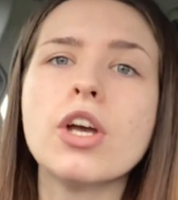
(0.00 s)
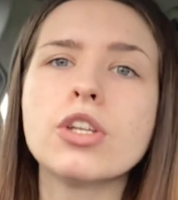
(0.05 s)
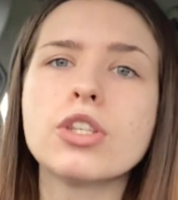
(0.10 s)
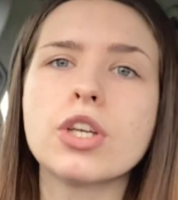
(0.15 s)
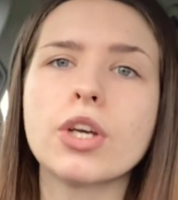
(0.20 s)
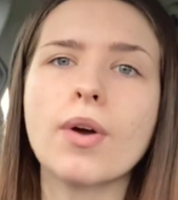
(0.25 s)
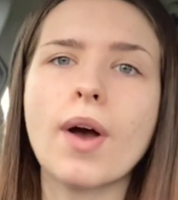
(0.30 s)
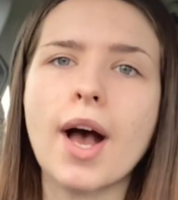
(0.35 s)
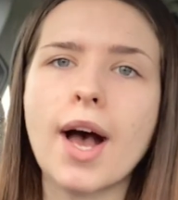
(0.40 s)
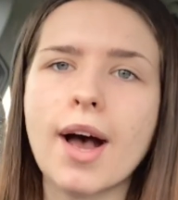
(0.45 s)

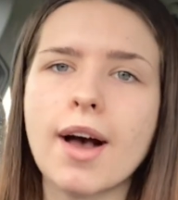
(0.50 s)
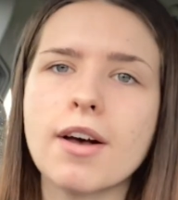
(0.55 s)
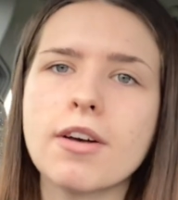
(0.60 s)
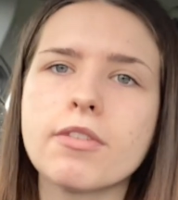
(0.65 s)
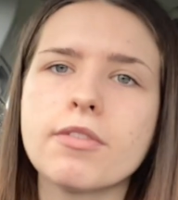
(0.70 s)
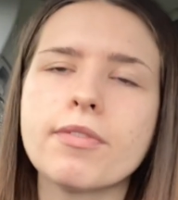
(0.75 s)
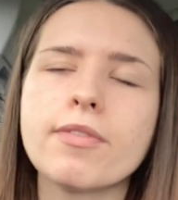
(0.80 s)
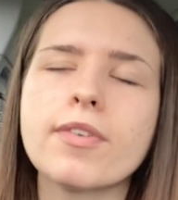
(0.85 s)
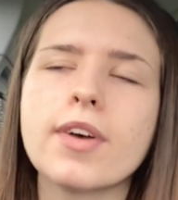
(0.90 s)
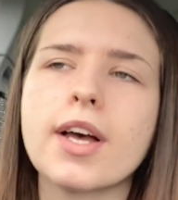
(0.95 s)
to
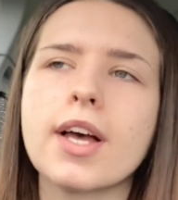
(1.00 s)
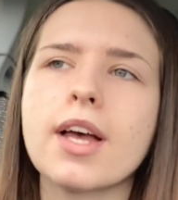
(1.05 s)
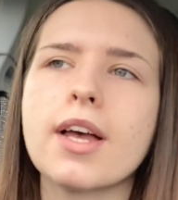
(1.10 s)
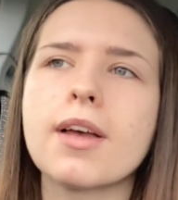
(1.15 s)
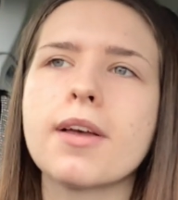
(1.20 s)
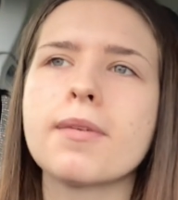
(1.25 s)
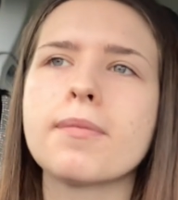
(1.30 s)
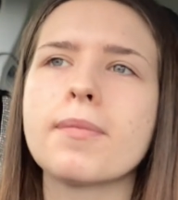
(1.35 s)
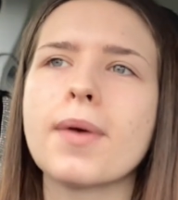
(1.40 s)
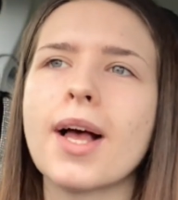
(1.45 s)
have
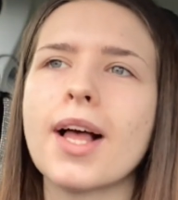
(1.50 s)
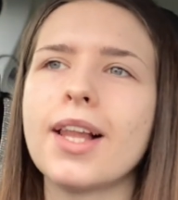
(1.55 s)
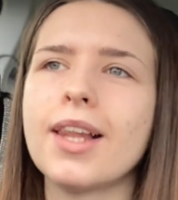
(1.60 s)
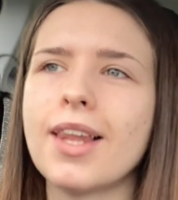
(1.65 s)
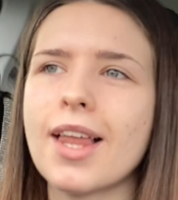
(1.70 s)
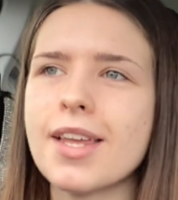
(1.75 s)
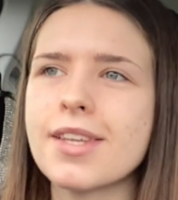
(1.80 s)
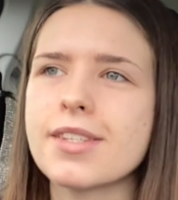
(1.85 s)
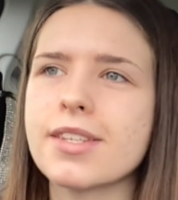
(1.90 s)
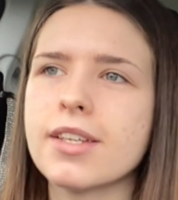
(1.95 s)
a
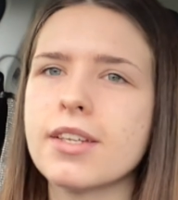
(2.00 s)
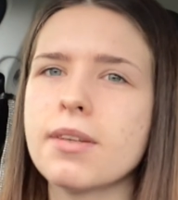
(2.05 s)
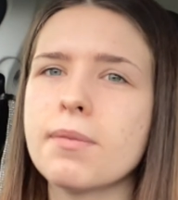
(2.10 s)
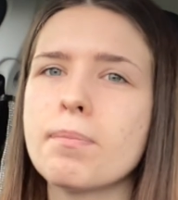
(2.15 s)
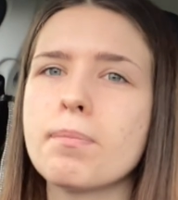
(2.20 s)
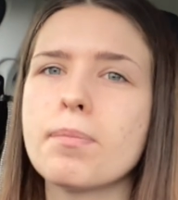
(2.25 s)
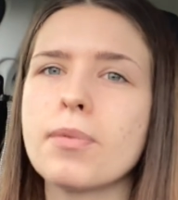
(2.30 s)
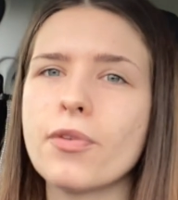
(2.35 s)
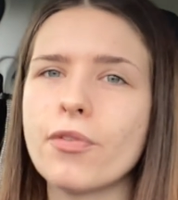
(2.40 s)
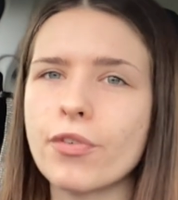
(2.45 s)

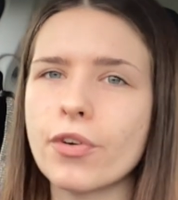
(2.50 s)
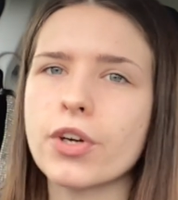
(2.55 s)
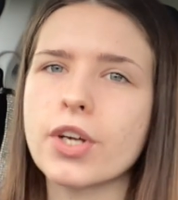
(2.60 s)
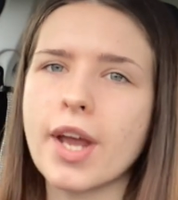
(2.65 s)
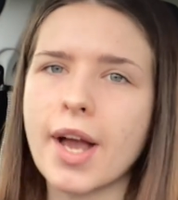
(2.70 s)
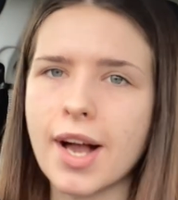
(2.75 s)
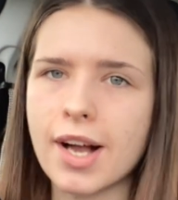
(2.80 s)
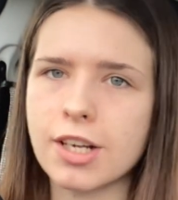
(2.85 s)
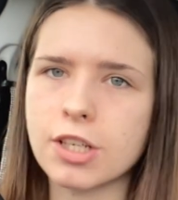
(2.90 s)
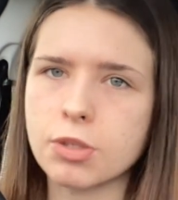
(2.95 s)
lesson before
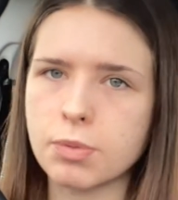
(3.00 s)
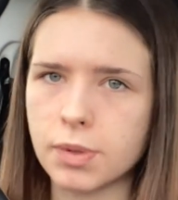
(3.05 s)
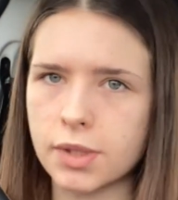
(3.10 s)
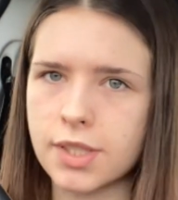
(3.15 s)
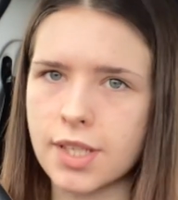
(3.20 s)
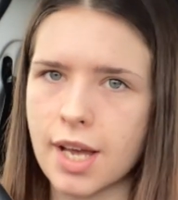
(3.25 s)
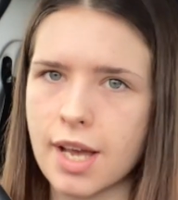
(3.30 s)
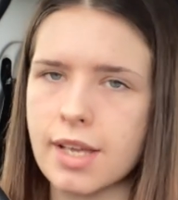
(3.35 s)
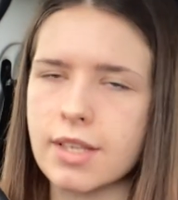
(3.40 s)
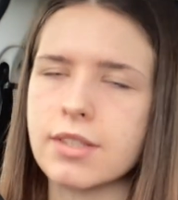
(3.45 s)
your actual
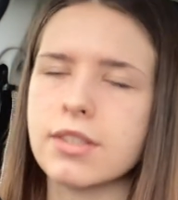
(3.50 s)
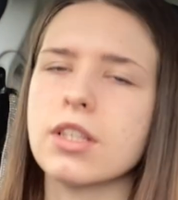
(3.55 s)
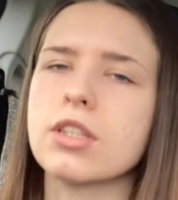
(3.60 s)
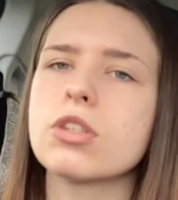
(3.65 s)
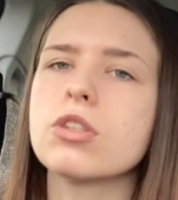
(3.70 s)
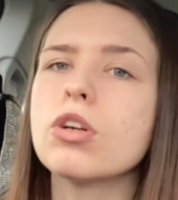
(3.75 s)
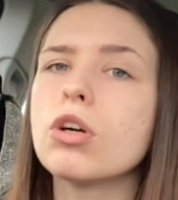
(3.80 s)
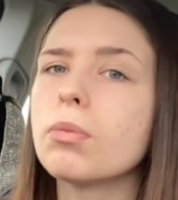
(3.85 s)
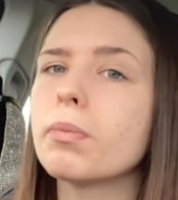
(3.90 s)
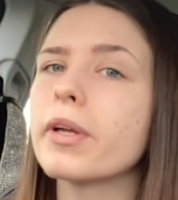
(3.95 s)
test.
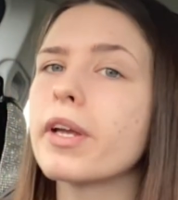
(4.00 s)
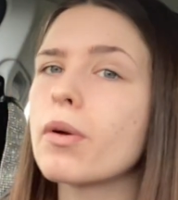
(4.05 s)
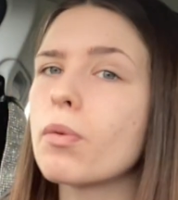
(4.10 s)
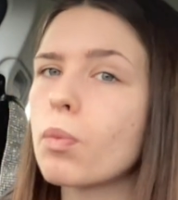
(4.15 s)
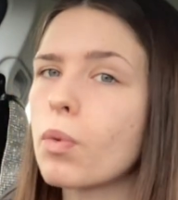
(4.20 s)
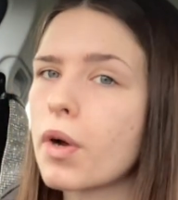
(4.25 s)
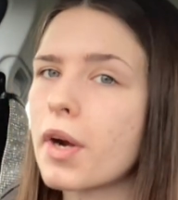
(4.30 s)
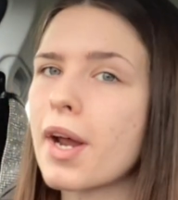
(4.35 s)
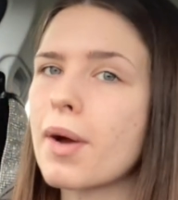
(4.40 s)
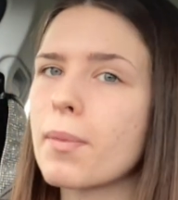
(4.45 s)
It's normally a
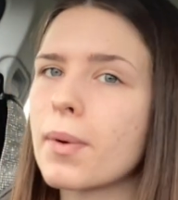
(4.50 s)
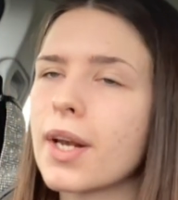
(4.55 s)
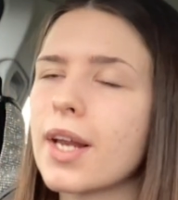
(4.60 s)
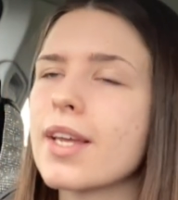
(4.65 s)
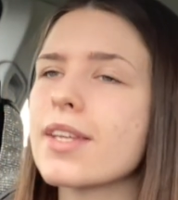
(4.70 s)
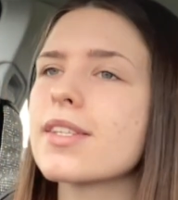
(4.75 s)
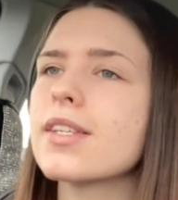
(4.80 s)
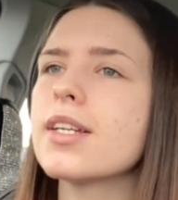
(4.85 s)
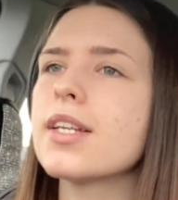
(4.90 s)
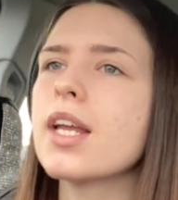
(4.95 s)
1-hour
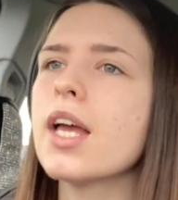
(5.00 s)
lesson,